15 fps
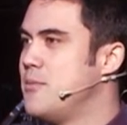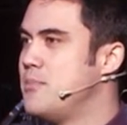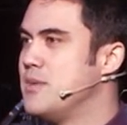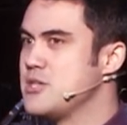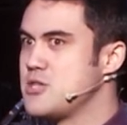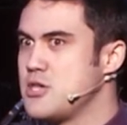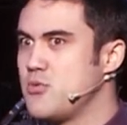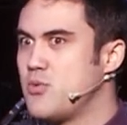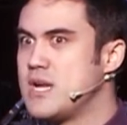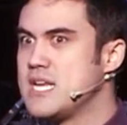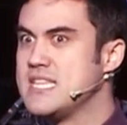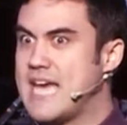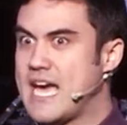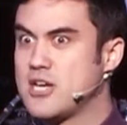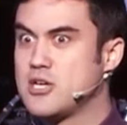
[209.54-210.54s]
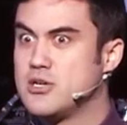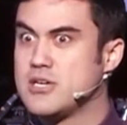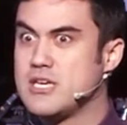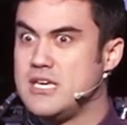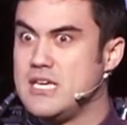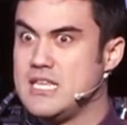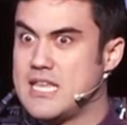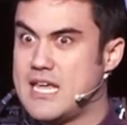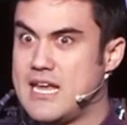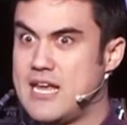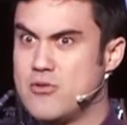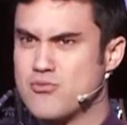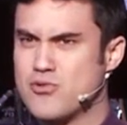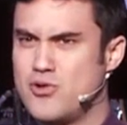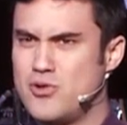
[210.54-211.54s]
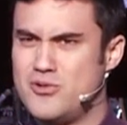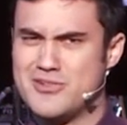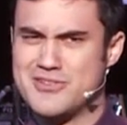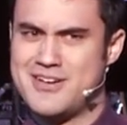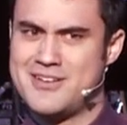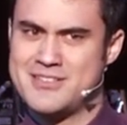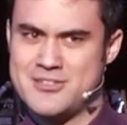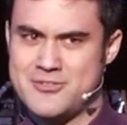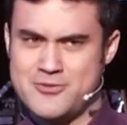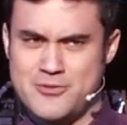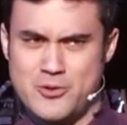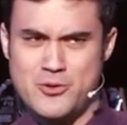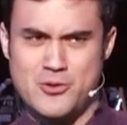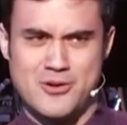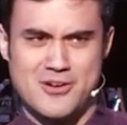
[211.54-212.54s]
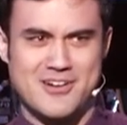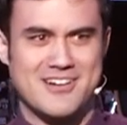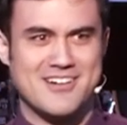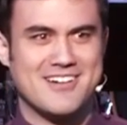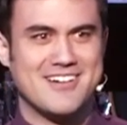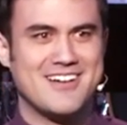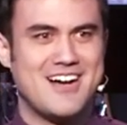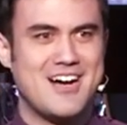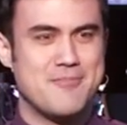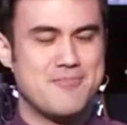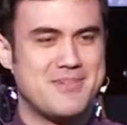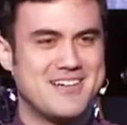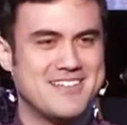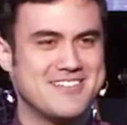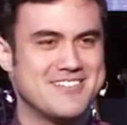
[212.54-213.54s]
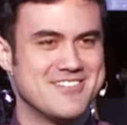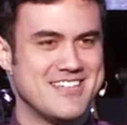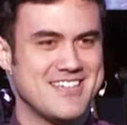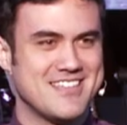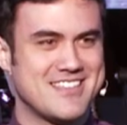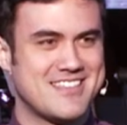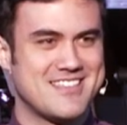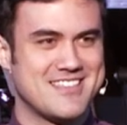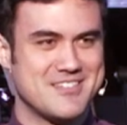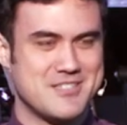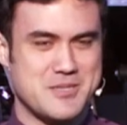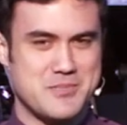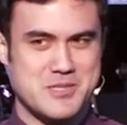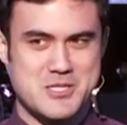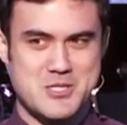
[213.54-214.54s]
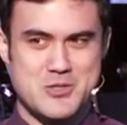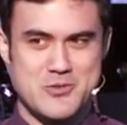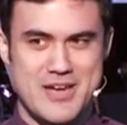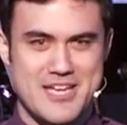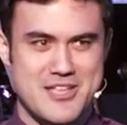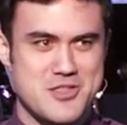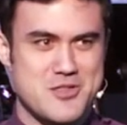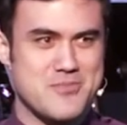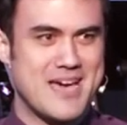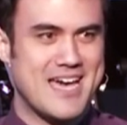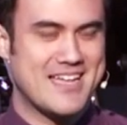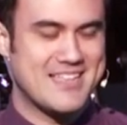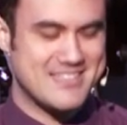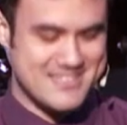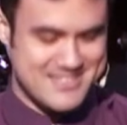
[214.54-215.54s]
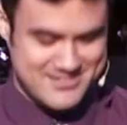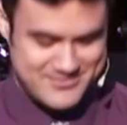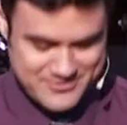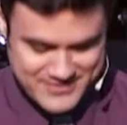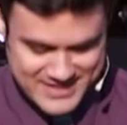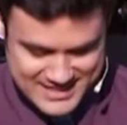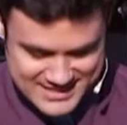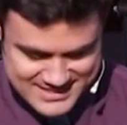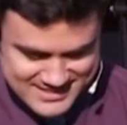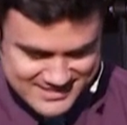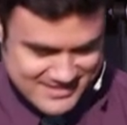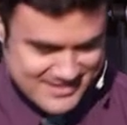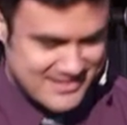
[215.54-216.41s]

but she wanted that cookie that had rolled on the floor up underneath some strange man's feet.